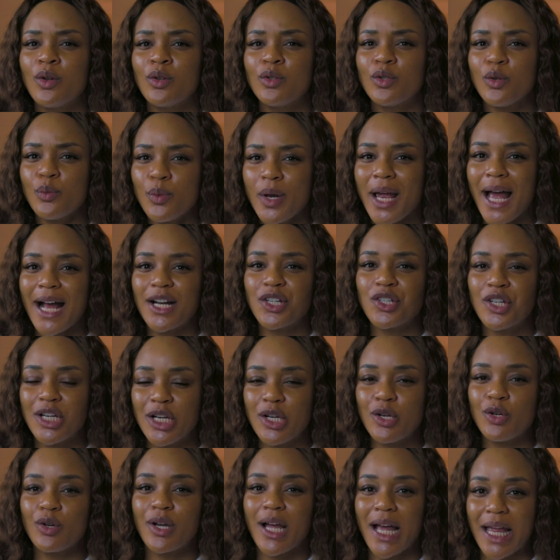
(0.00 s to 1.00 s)
do we
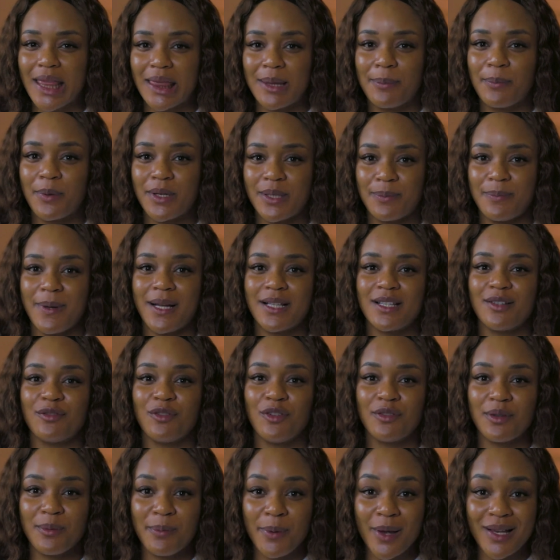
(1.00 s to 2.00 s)
actually look at the perspective
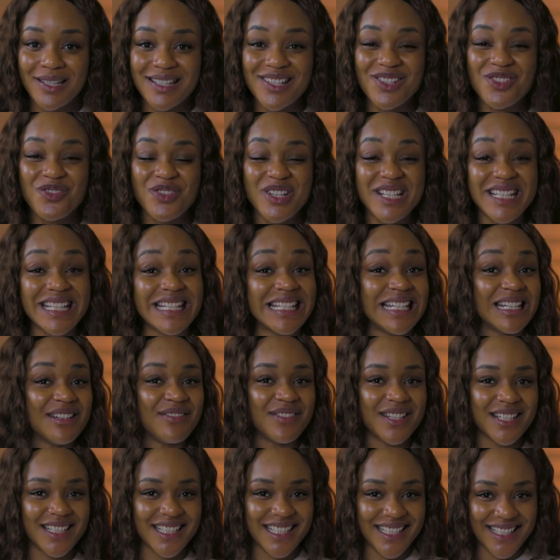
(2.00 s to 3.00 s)
of the person
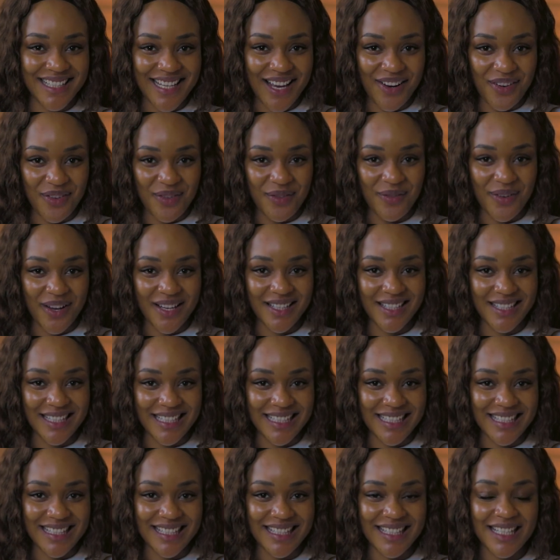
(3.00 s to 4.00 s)
receiving the
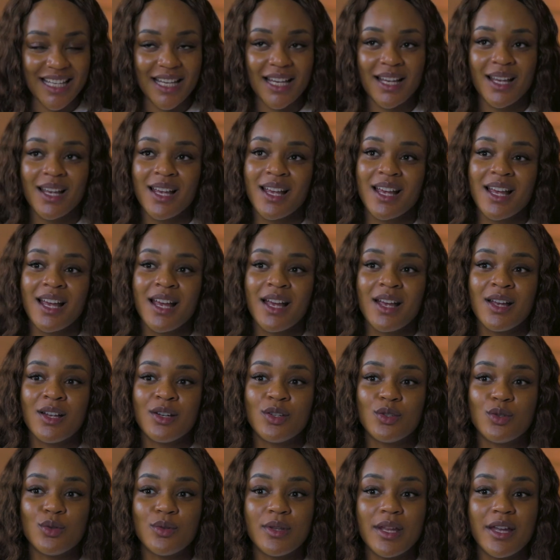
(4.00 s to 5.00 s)
sacrifices?
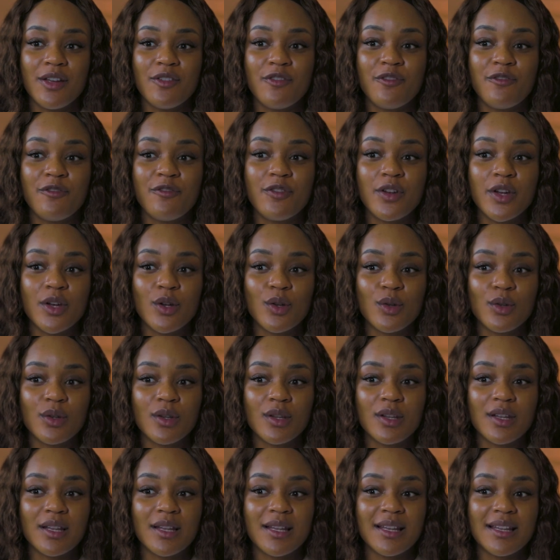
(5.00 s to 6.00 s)
Do they
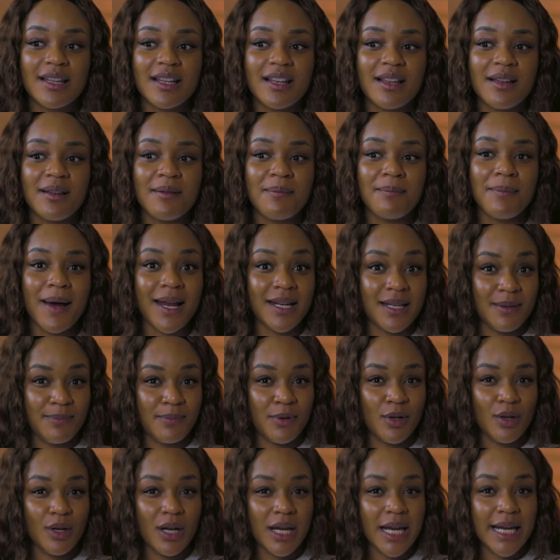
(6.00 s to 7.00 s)
feel
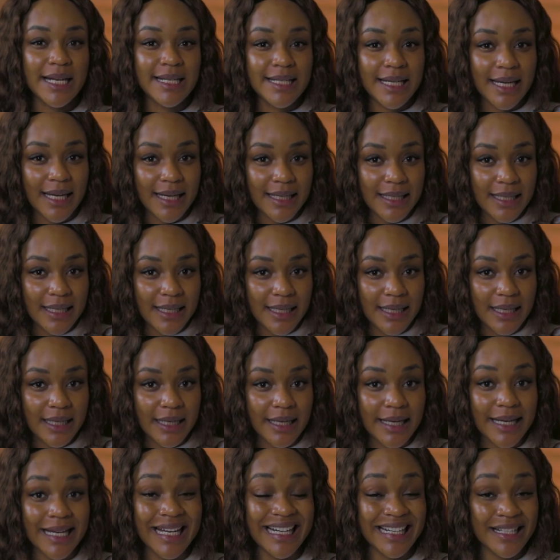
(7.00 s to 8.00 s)
manipulated
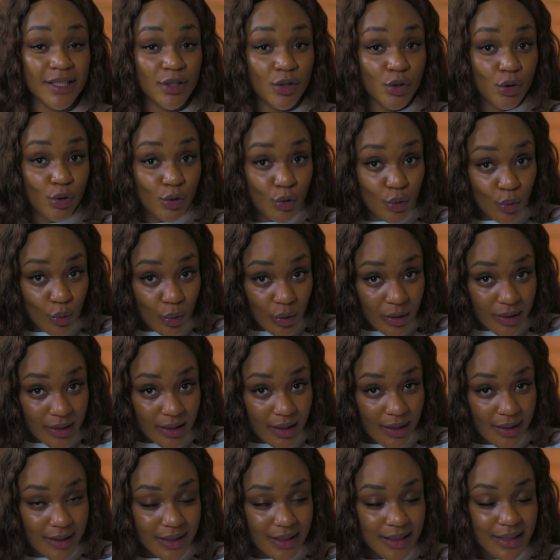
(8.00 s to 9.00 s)
into
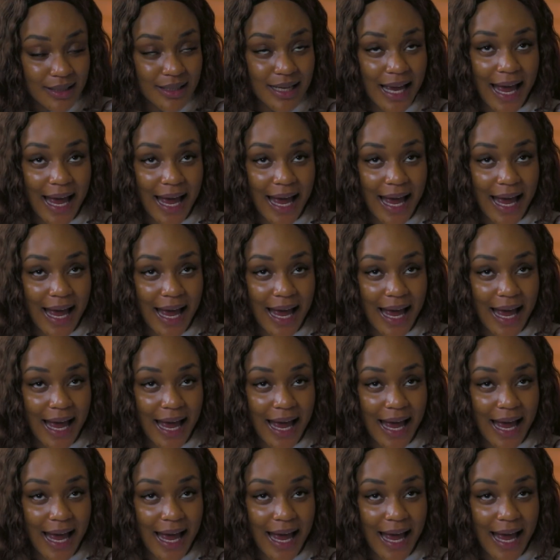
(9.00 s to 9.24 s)
certain